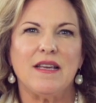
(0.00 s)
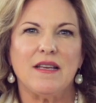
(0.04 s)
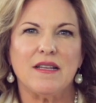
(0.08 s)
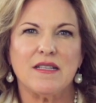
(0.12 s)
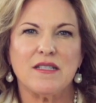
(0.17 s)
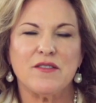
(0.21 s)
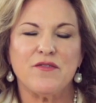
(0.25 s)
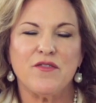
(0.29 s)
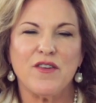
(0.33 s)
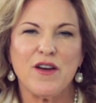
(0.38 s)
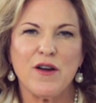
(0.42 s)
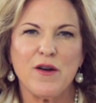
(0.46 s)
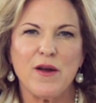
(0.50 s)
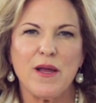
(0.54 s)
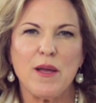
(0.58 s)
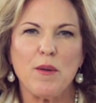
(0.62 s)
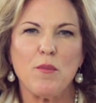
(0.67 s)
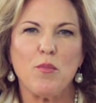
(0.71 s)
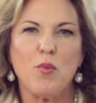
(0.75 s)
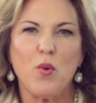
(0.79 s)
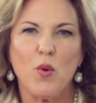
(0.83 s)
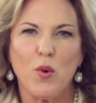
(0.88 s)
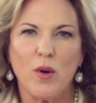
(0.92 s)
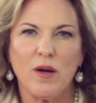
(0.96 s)
it's very
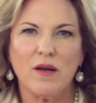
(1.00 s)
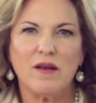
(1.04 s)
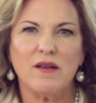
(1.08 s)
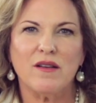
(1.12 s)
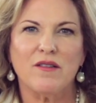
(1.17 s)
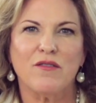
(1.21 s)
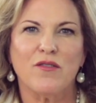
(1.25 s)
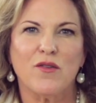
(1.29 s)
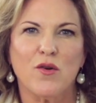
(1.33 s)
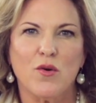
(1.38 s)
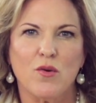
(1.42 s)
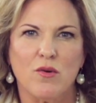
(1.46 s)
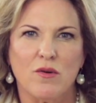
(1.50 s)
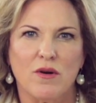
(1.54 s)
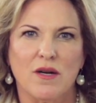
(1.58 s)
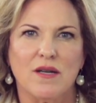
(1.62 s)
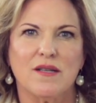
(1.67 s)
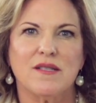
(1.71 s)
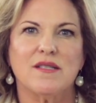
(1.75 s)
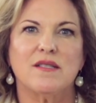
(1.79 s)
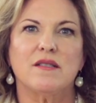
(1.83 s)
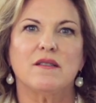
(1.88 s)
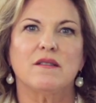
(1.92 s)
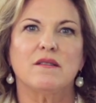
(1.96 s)
important, of
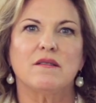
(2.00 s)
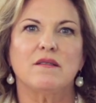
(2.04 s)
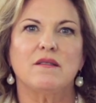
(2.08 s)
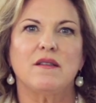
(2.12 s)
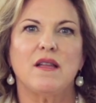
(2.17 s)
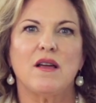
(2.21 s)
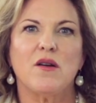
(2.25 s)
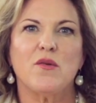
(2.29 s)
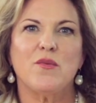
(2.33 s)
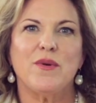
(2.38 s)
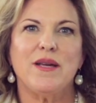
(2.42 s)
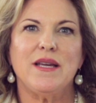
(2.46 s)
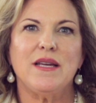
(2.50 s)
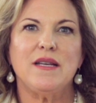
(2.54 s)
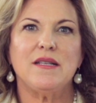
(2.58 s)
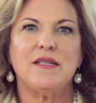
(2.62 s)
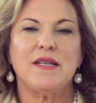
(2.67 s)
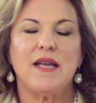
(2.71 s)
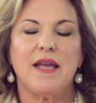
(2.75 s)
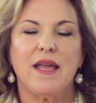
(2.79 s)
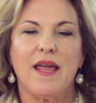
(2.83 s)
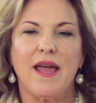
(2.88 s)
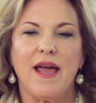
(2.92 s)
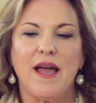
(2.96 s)
course, that we
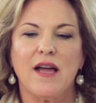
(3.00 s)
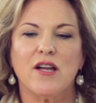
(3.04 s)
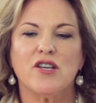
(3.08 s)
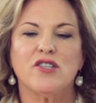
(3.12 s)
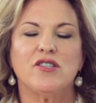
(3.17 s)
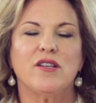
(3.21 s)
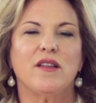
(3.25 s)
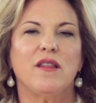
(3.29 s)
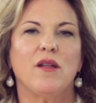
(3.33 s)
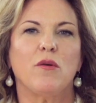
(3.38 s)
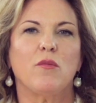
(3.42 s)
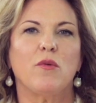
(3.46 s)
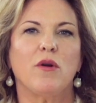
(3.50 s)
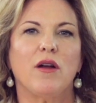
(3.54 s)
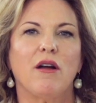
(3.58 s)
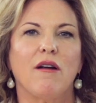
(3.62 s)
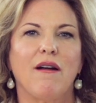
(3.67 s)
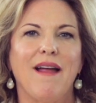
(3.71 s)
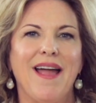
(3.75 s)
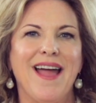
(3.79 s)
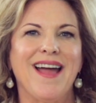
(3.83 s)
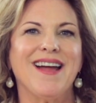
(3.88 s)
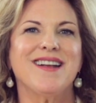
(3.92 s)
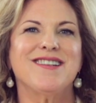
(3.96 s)
take action, that we
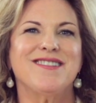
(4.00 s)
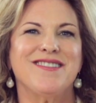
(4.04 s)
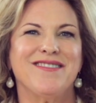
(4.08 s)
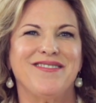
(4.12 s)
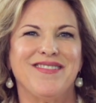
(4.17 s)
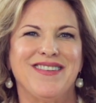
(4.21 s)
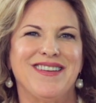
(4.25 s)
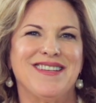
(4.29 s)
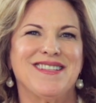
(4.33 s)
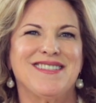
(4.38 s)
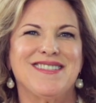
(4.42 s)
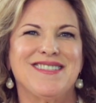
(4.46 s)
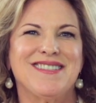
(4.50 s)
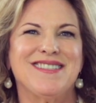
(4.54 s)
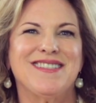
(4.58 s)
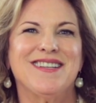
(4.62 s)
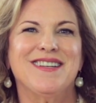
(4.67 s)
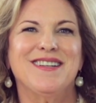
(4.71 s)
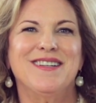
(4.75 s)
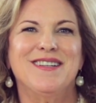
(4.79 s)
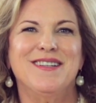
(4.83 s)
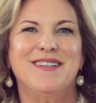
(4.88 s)
are activists.